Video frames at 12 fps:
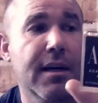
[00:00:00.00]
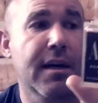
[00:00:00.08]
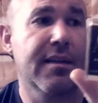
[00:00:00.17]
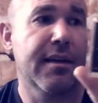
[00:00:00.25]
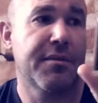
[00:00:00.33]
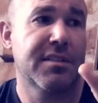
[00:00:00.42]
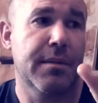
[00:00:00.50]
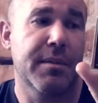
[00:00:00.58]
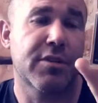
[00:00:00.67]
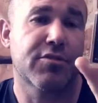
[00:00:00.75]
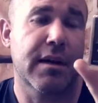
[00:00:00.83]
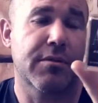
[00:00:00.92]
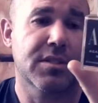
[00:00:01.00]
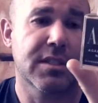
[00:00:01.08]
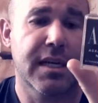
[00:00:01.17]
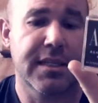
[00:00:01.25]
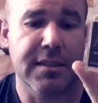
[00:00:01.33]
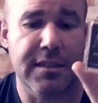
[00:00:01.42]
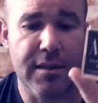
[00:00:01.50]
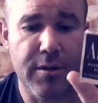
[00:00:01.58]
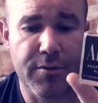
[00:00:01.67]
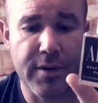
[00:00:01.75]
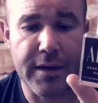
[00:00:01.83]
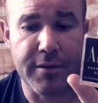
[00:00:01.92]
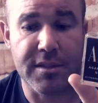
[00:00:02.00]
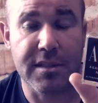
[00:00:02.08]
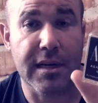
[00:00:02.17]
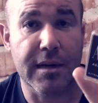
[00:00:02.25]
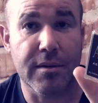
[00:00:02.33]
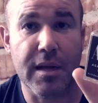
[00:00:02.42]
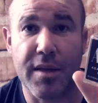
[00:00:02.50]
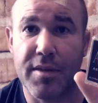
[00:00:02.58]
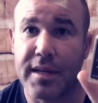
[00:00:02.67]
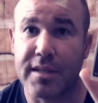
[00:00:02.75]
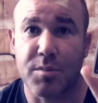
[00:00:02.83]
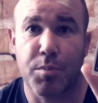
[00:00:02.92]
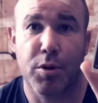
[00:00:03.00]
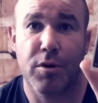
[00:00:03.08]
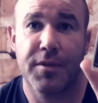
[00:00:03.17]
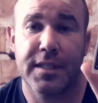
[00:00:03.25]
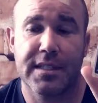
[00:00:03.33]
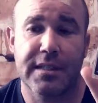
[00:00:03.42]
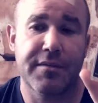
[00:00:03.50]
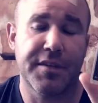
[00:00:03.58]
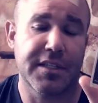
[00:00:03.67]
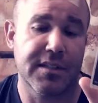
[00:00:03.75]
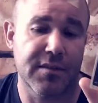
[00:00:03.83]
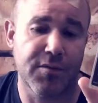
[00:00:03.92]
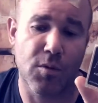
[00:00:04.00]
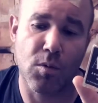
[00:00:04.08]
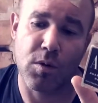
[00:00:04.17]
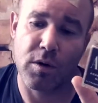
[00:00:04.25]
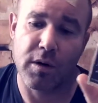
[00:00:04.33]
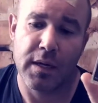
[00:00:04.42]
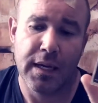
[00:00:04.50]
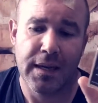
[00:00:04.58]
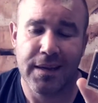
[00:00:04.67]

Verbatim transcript: Uh, they've sent me a travel size and another fragrance that I, I think is perfect, convenient for,